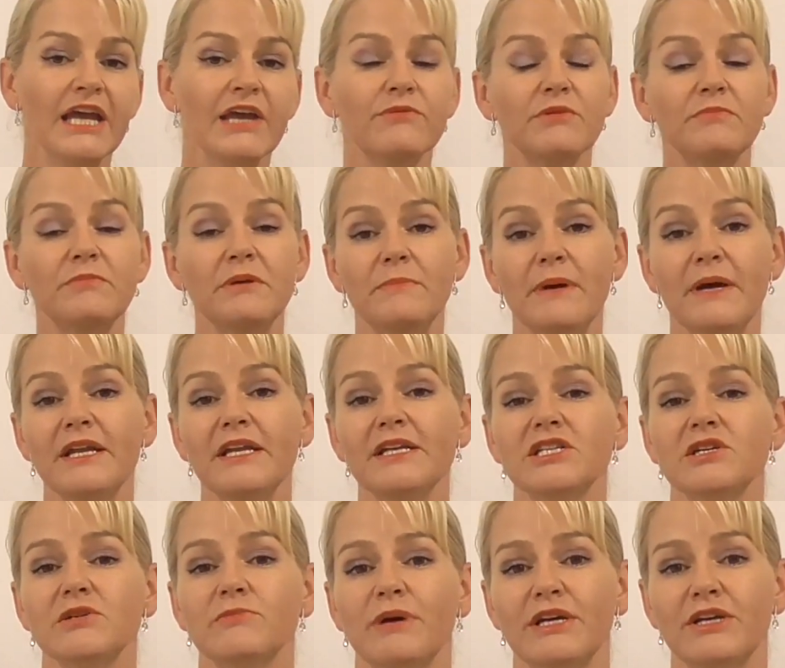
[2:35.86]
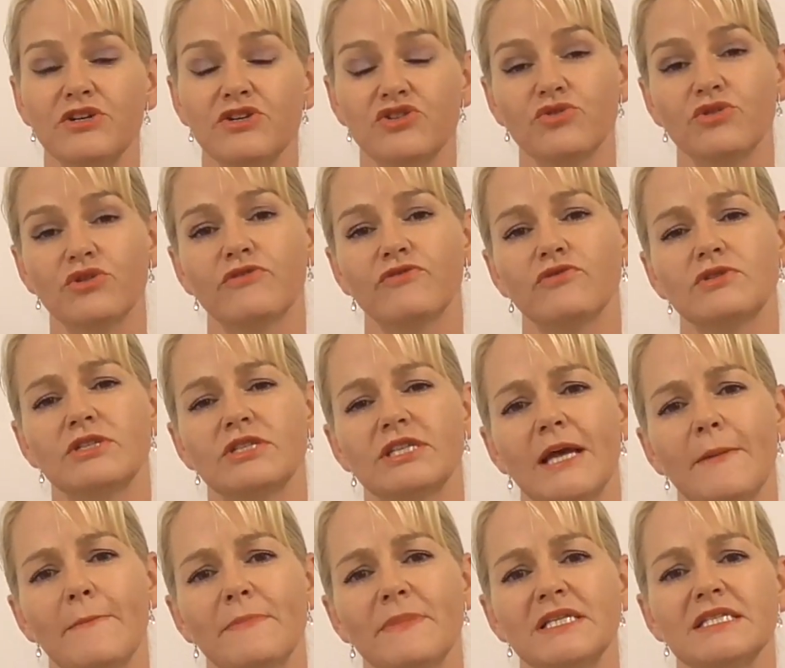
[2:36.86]
It would be better to make a truthful
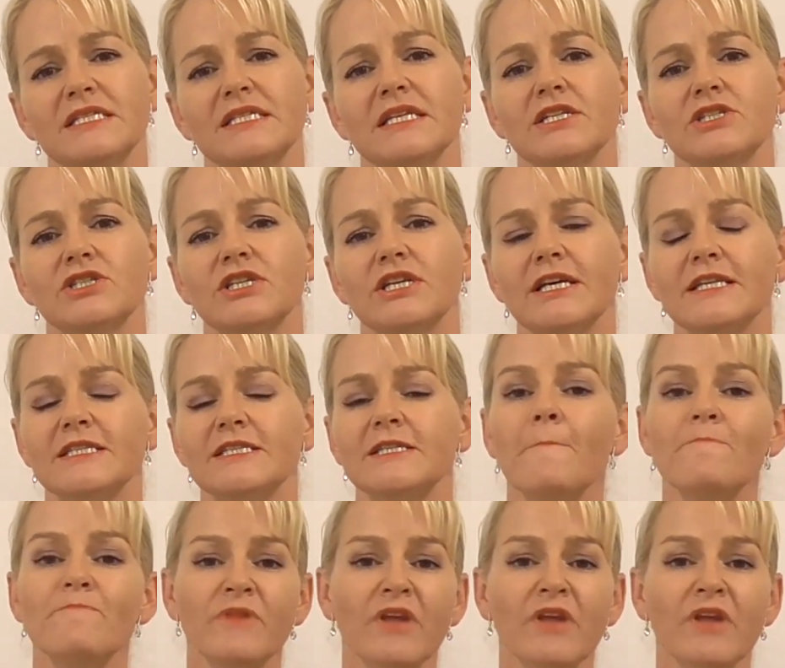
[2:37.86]
statement such as,